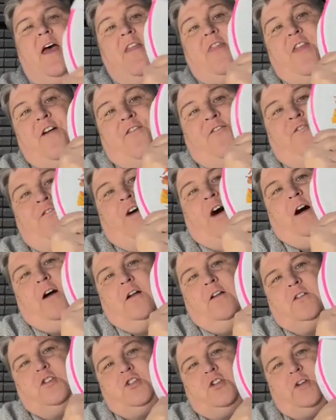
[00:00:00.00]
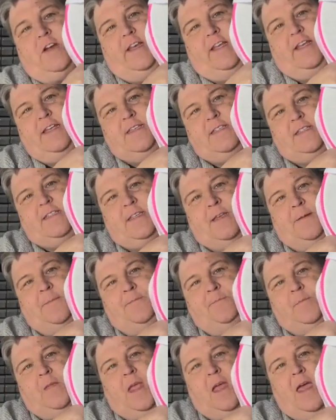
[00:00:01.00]
fall trees,
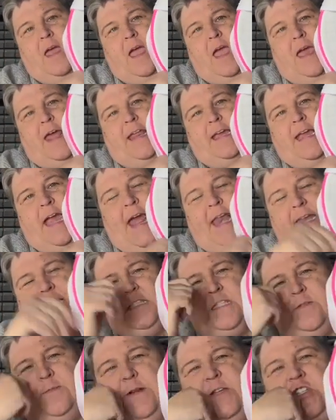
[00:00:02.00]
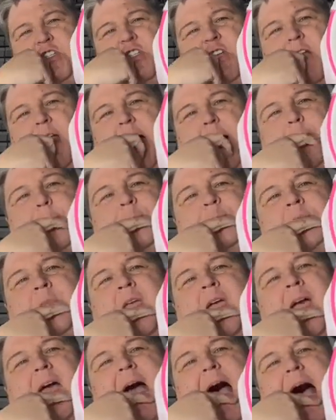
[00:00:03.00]
and I kind of switched it up.
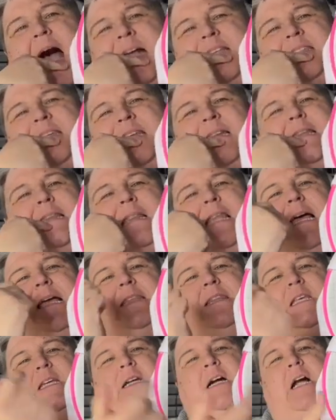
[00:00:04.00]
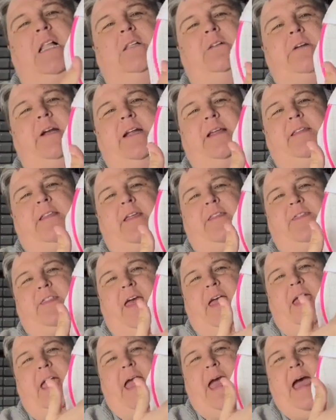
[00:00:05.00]
I didn't like the coloring that
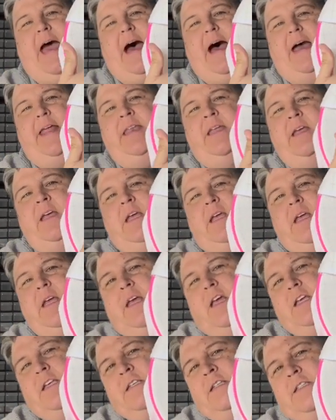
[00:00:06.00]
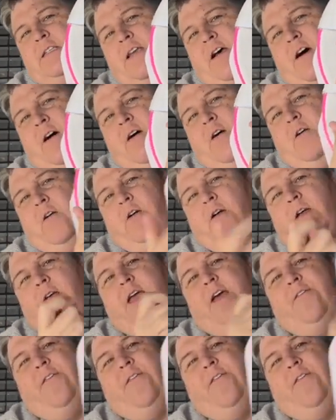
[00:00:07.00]
they had, so if